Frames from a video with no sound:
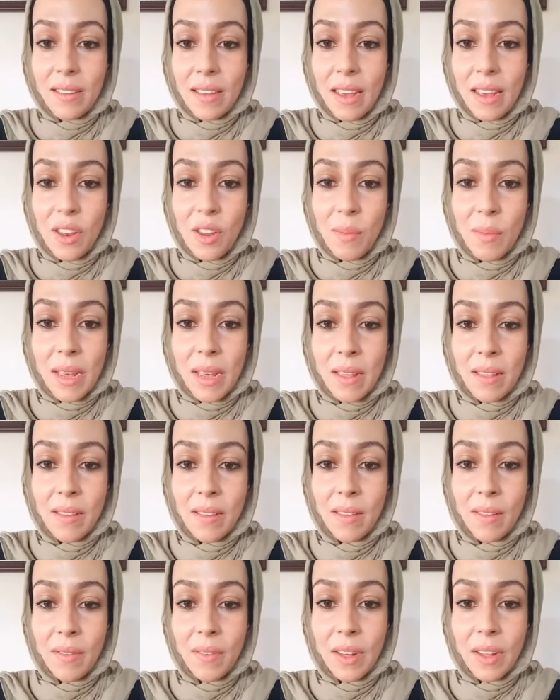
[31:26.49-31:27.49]
can you make
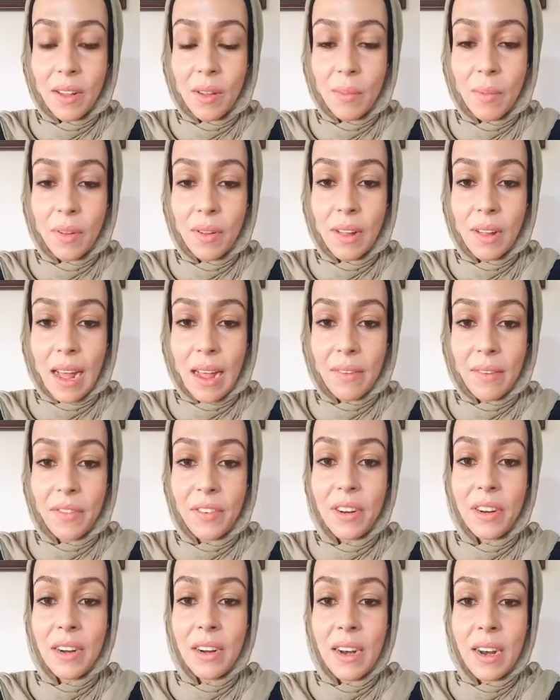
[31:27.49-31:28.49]
this available
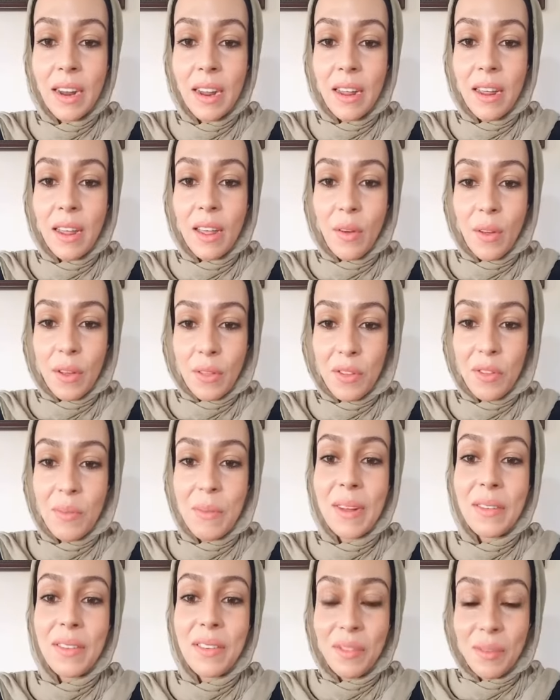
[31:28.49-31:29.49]
after going through the
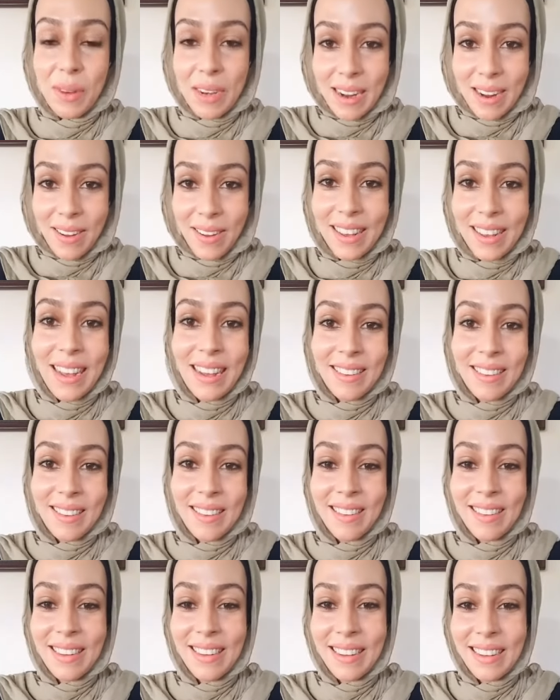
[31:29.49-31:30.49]
mountains right now?
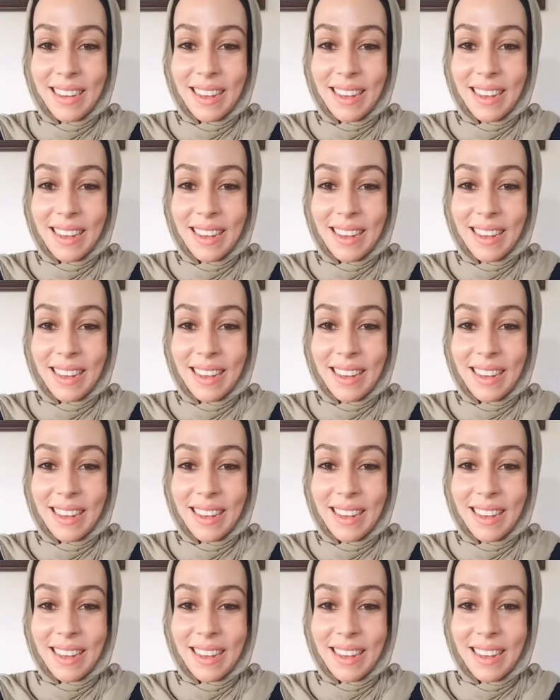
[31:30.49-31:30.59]
Yes.